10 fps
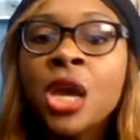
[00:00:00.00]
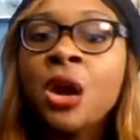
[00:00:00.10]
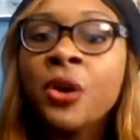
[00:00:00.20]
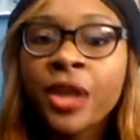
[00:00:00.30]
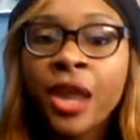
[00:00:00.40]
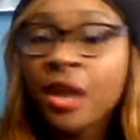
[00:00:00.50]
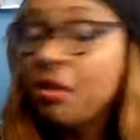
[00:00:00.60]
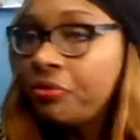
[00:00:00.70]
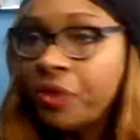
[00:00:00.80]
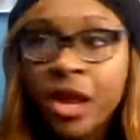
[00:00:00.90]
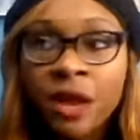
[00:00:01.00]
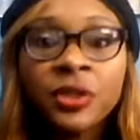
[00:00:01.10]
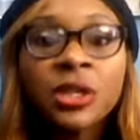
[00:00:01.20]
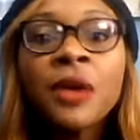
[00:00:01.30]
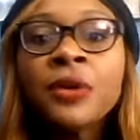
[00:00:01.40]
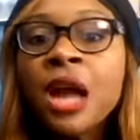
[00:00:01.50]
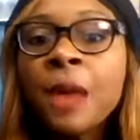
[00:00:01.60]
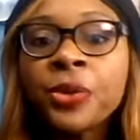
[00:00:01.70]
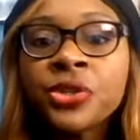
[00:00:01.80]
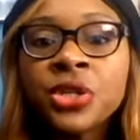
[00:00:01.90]
Okay. However long God
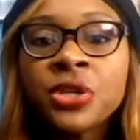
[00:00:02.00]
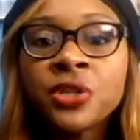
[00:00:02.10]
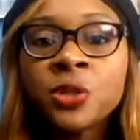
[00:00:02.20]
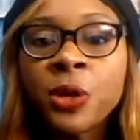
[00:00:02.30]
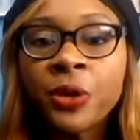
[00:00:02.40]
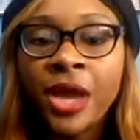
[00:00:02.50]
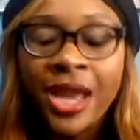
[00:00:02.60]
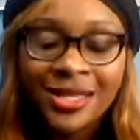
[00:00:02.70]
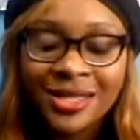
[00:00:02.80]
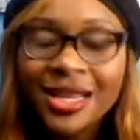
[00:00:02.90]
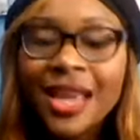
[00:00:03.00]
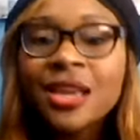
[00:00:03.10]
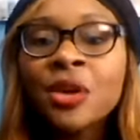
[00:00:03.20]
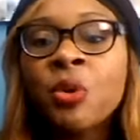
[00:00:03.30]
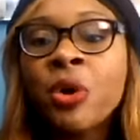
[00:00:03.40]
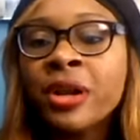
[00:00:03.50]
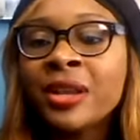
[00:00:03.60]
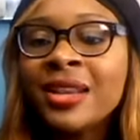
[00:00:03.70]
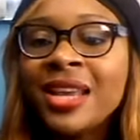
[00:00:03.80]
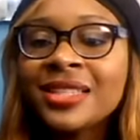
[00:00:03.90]
puts in your spirit. Second quarter, the
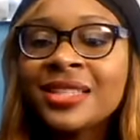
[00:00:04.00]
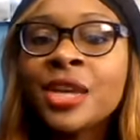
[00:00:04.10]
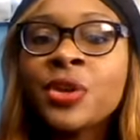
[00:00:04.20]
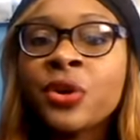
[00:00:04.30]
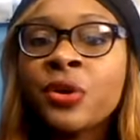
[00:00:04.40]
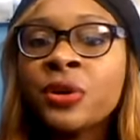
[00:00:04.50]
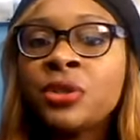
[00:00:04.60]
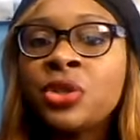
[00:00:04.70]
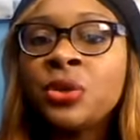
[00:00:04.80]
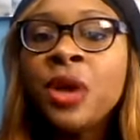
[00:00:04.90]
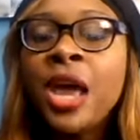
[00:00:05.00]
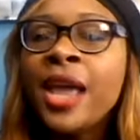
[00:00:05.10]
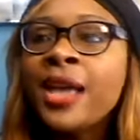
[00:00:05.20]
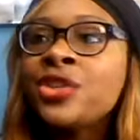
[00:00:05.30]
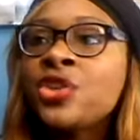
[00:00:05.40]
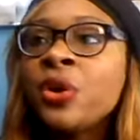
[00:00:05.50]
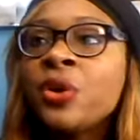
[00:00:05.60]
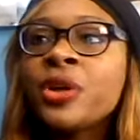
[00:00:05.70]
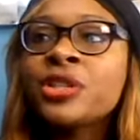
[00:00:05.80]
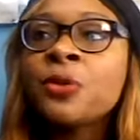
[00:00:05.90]
next thing you're going to do is you're
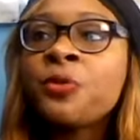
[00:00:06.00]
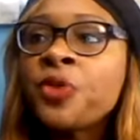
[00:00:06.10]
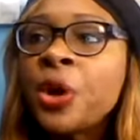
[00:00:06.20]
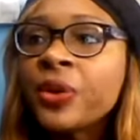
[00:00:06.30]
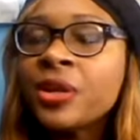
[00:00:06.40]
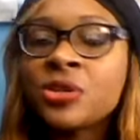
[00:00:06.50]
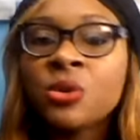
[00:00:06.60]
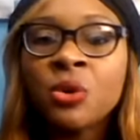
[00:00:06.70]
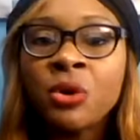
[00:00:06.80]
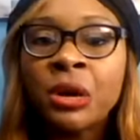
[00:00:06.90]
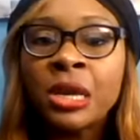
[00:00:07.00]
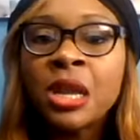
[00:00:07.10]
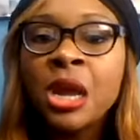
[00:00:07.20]
going to focus on,